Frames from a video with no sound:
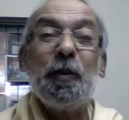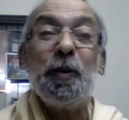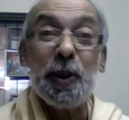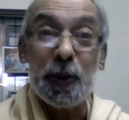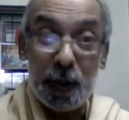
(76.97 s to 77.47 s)

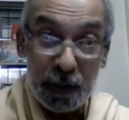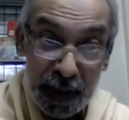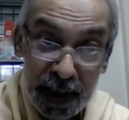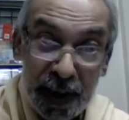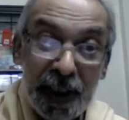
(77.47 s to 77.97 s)
we should
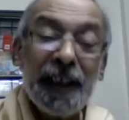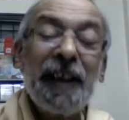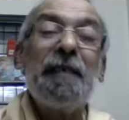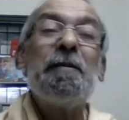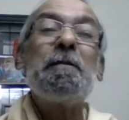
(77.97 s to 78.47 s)
question.
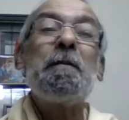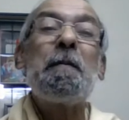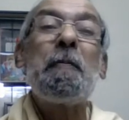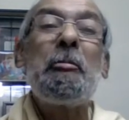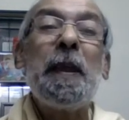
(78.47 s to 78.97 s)

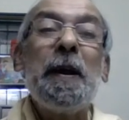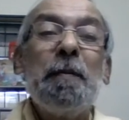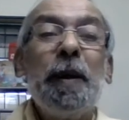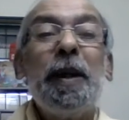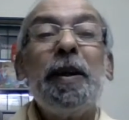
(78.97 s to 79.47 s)

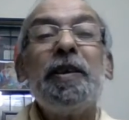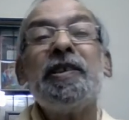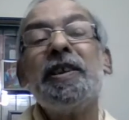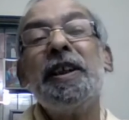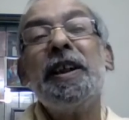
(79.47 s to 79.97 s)
Because
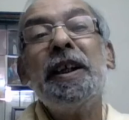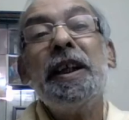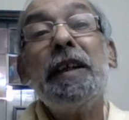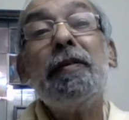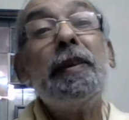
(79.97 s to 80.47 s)

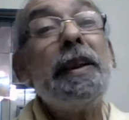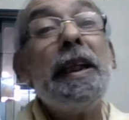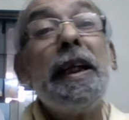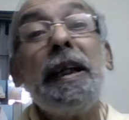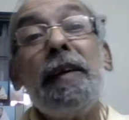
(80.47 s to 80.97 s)
if they